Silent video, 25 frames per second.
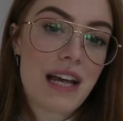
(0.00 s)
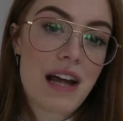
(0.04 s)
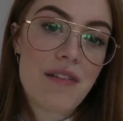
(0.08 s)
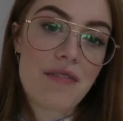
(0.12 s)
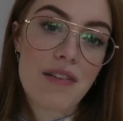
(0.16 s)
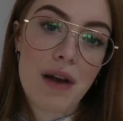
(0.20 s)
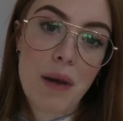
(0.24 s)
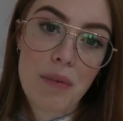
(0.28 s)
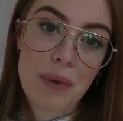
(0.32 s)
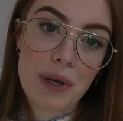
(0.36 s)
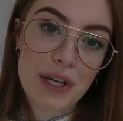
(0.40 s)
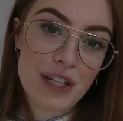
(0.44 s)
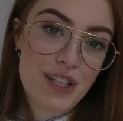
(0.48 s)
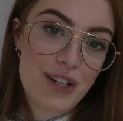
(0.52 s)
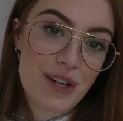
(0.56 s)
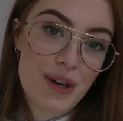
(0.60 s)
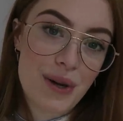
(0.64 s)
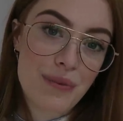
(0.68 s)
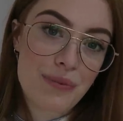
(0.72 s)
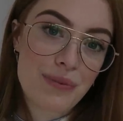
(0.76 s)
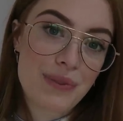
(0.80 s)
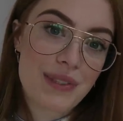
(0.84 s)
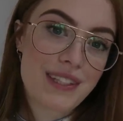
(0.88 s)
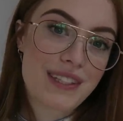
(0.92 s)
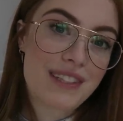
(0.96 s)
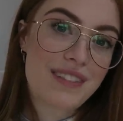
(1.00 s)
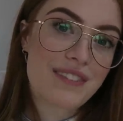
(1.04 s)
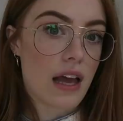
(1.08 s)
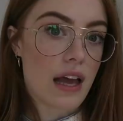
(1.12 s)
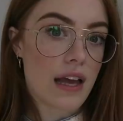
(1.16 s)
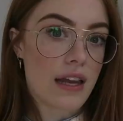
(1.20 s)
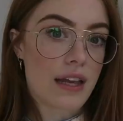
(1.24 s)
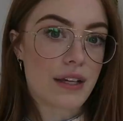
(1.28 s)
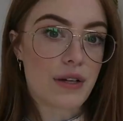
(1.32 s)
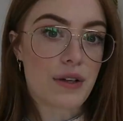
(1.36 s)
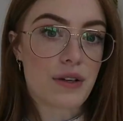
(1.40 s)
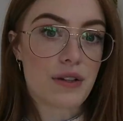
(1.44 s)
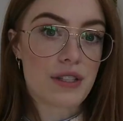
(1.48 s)
fabric shops
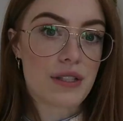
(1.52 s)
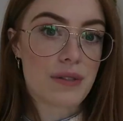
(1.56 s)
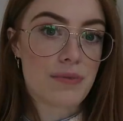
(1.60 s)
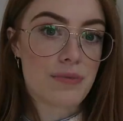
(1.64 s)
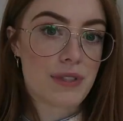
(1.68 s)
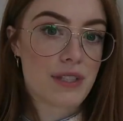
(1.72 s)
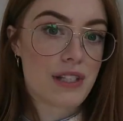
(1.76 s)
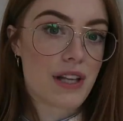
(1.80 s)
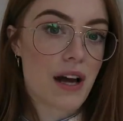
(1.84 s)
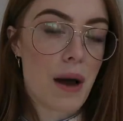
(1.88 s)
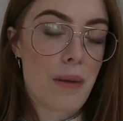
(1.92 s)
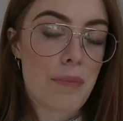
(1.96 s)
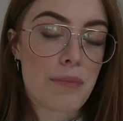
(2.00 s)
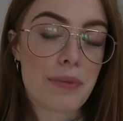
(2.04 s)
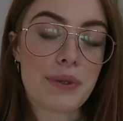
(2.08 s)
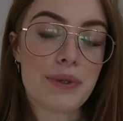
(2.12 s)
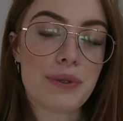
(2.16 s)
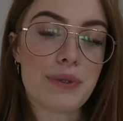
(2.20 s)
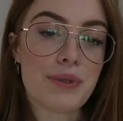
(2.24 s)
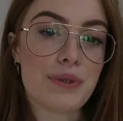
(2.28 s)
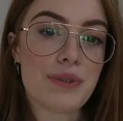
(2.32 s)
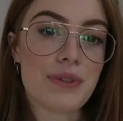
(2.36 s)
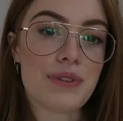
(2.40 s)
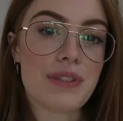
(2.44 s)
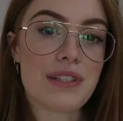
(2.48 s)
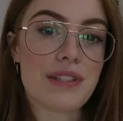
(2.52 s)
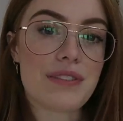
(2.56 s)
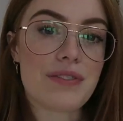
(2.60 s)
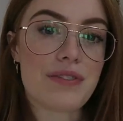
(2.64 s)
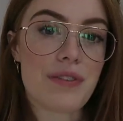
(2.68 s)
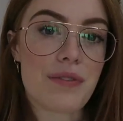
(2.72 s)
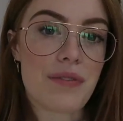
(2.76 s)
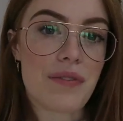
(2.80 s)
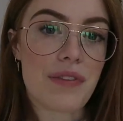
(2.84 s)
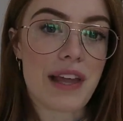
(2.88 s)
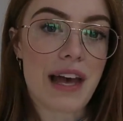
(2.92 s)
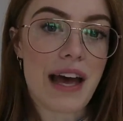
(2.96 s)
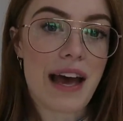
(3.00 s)
and I got some samples
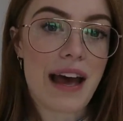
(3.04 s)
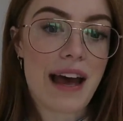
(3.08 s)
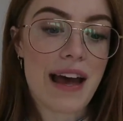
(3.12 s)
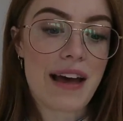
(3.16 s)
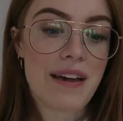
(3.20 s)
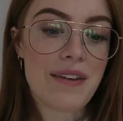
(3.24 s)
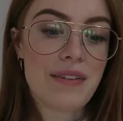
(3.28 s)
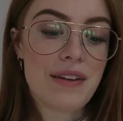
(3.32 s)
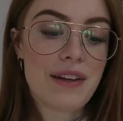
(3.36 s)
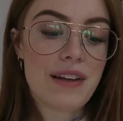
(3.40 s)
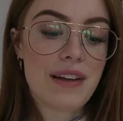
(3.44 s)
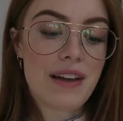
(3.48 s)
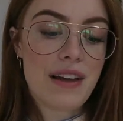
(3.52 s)
from there